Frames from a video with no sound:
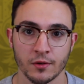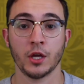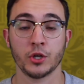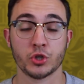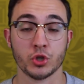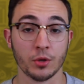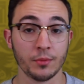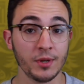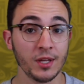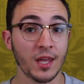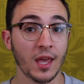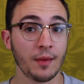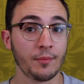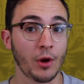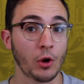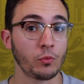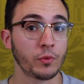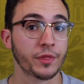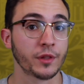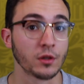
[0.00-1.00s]
And Germany
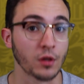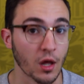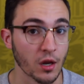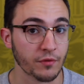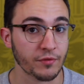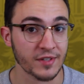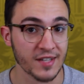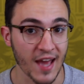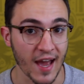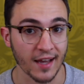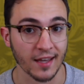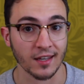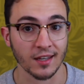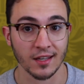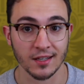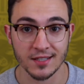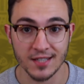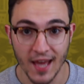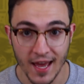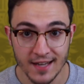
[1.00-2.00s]
came out with a lot of
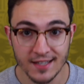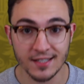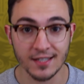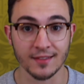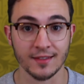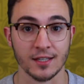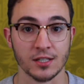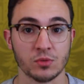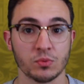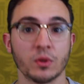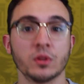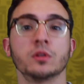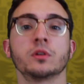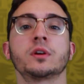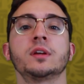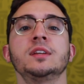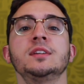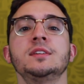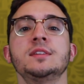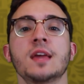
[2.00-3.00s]
attacking intent in this one,
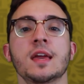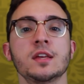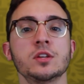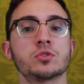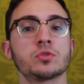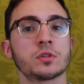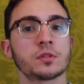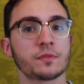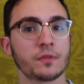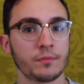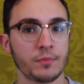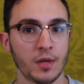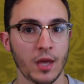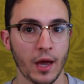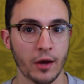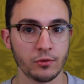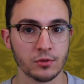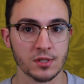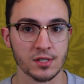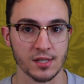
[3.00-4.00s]
looking dangerous from
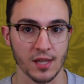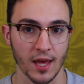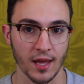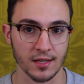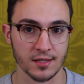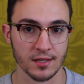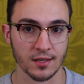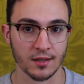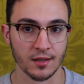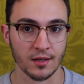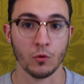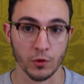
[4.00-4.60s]
the outset,